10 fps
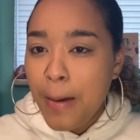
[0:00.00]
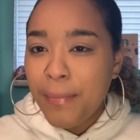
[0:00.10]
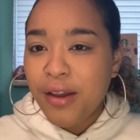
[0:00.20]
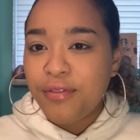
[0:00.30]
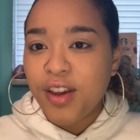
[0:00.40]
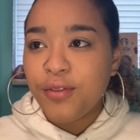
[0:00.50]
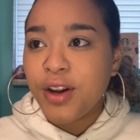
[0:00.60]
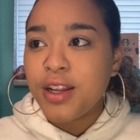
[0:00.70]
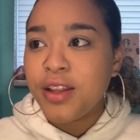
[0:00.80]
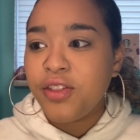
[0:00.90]
my
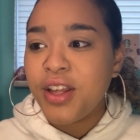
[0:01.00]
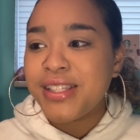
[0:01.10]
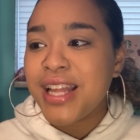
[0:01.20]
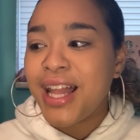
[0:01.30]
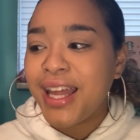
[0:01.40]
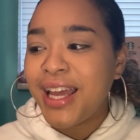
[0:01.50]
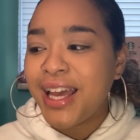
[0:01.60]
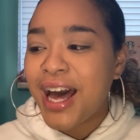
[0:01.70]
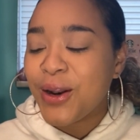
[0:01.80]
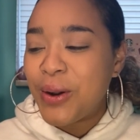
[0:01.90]
favorite, it's not
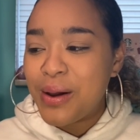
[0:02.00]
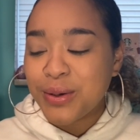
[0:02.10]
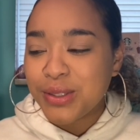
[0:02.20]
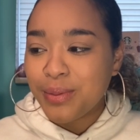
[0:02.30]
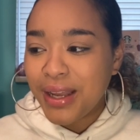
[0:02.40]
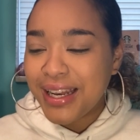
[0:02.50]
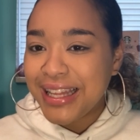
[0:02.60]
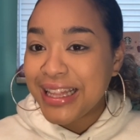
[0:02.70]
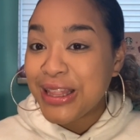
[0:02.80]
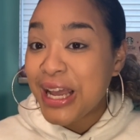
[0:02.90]
like, I don't know how to explain it.
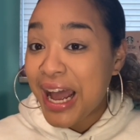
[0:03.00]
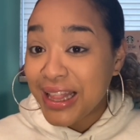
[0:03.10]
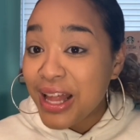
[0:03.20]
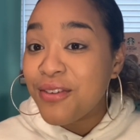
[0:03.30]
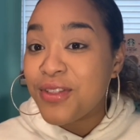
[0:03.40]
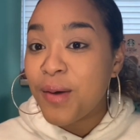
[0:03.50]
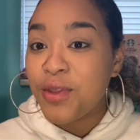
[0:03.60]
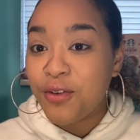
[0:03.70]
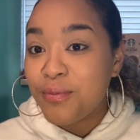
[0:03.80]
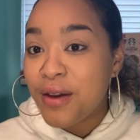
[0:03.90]
Like, I love them,
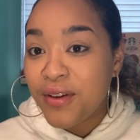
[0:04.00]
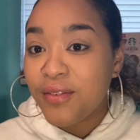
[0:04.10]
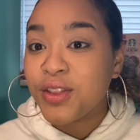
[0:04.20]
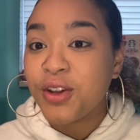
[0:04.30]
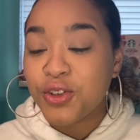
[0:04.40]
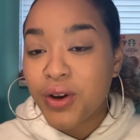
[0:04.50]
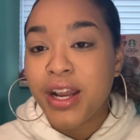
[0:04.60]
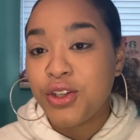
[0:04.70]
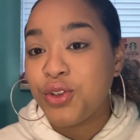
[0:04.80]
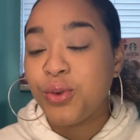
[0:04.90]
they're my favorite, they're
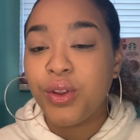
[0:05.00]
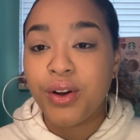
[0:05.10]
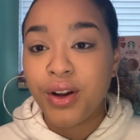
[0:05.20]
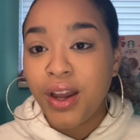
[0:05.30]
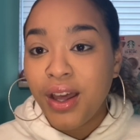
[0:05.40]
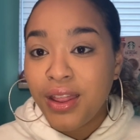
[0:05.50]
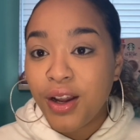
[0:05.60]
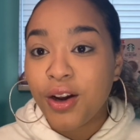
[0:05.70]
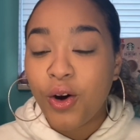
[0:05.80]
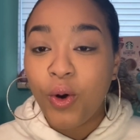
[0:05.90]
tried and true,
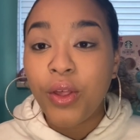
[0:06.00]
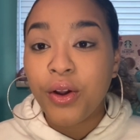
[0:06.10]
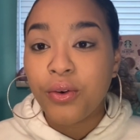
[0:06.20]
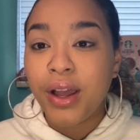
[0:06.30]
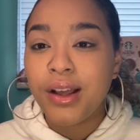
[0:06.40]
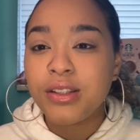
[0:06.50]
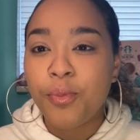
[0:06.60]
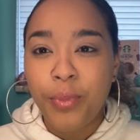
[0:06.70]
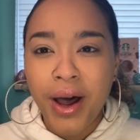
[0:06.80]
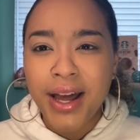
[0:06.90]
they're holy grails,
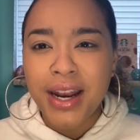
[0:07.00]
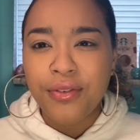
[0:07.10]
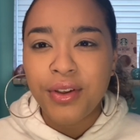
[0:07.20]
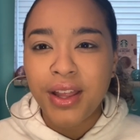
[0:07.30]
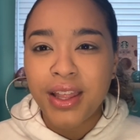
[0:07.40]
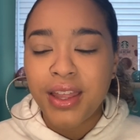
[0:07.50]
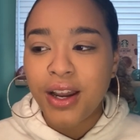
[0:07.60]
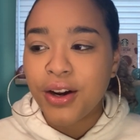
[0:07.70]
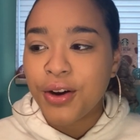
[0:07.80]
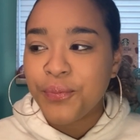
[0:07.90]
but I feel like
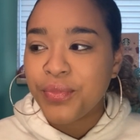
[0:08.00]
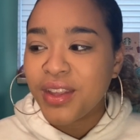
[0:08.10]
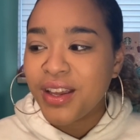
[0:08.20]
they're